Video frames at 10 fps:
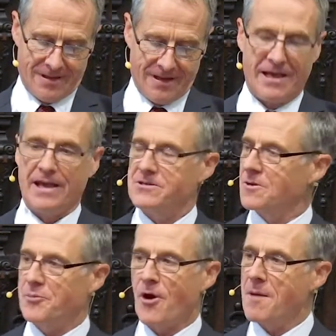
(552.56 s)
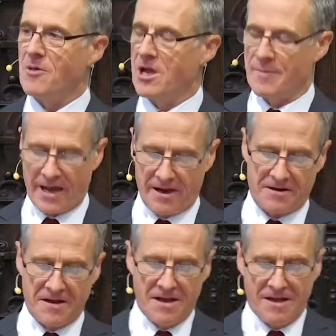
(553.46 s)
It's not primarily
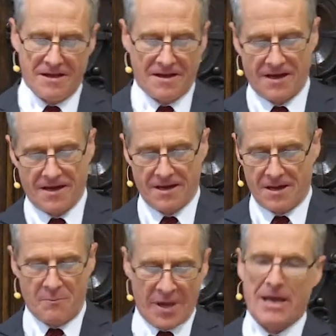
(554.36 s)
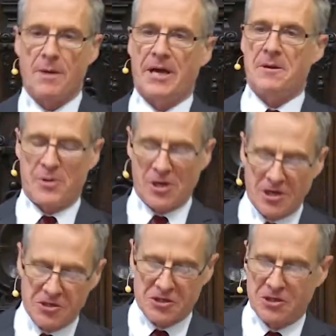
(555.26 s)
about being a better
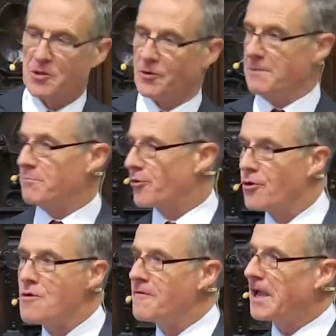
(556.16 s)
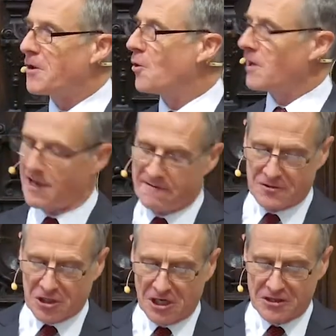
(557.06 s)
person or improving your life
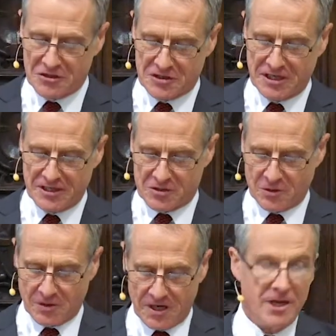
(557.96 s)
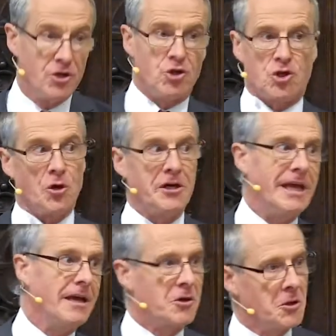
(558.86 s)
chances or
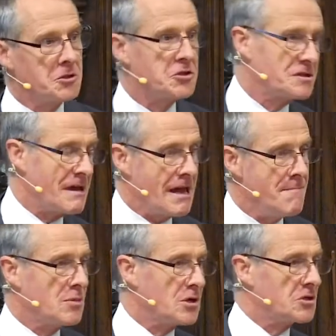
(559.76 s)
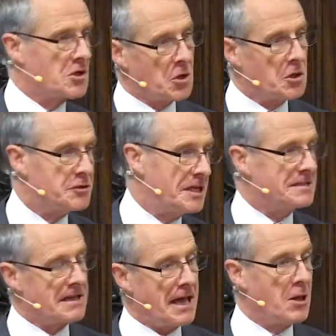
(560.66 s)
joining God's team because God
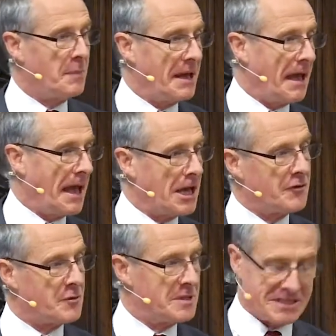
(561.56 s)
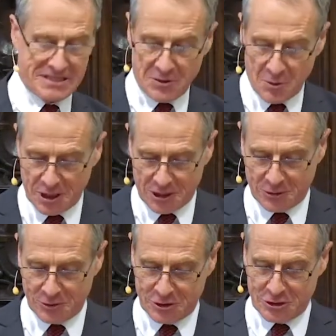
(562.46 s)
needs a helping hand from a city
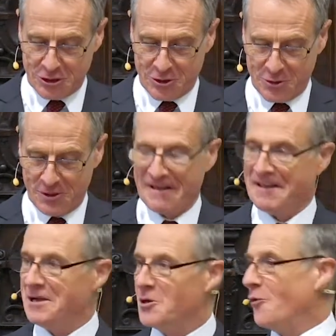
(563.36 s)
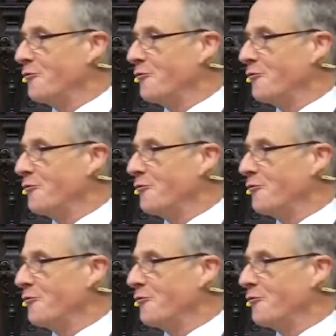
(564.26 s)
worker or two, or